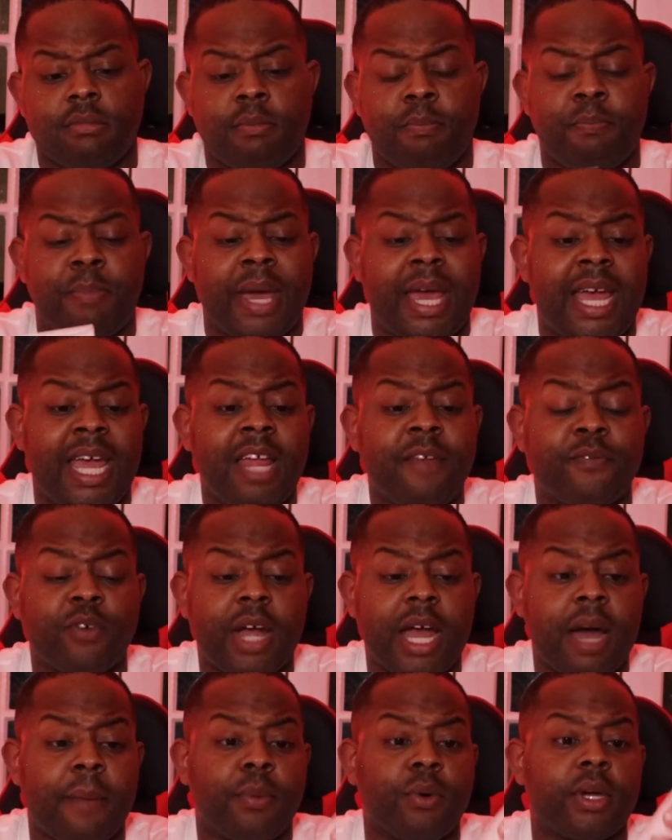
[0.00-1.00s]
paid for
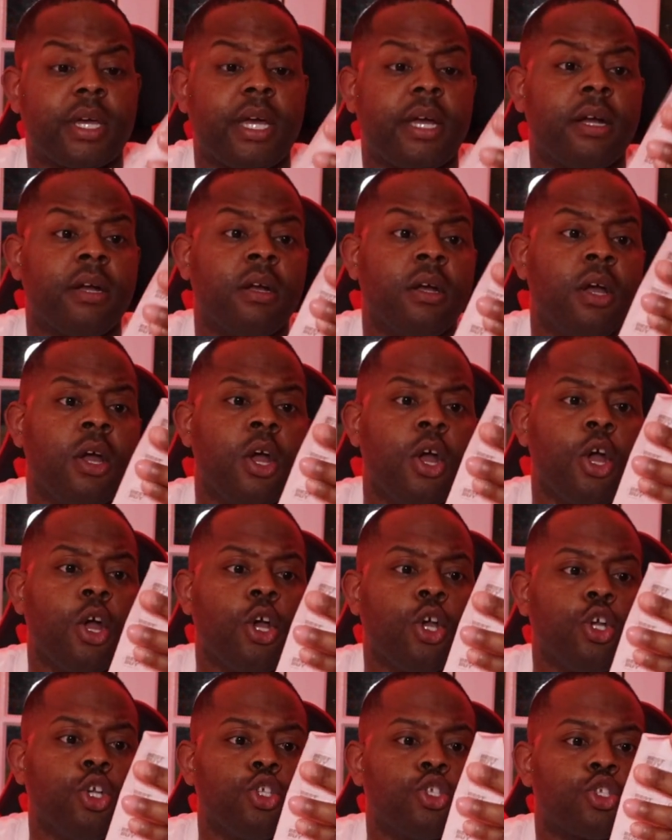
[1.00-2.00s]
AppleCare,
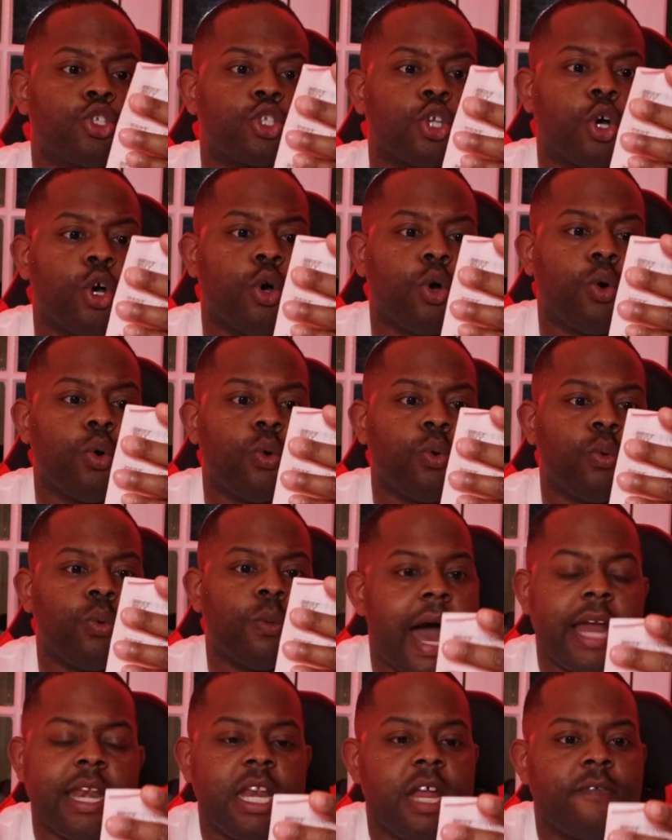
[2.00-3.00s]
so
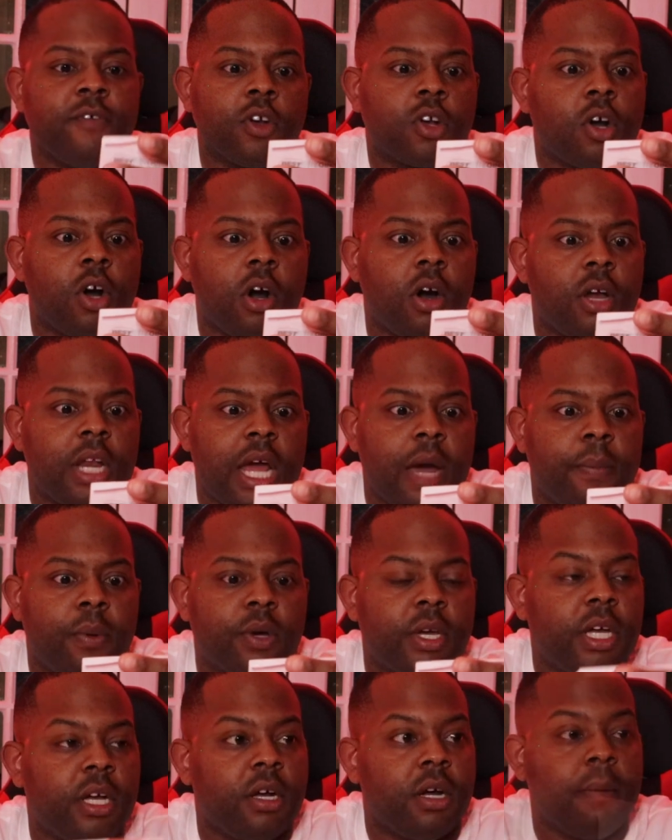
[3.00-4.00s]
I never called
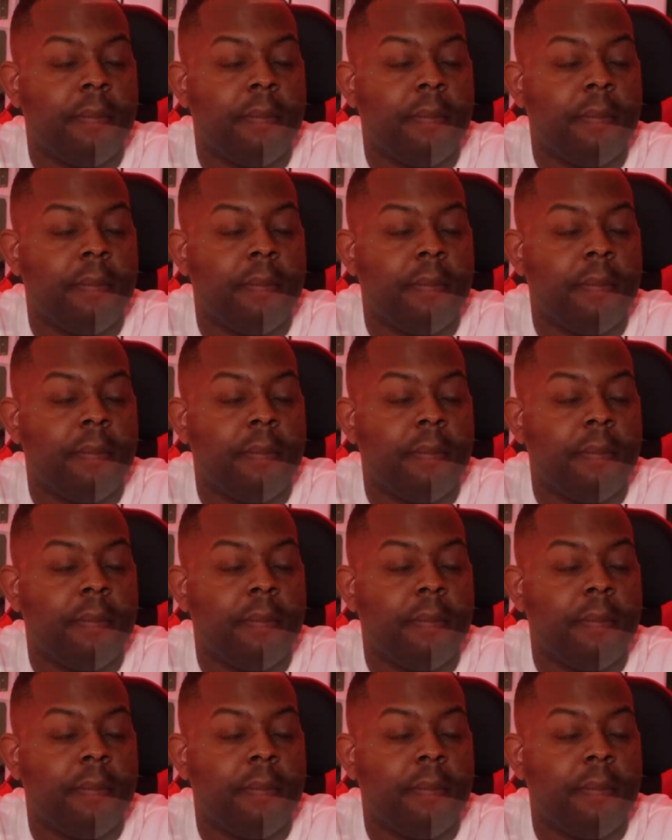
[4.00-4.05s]
AppleCare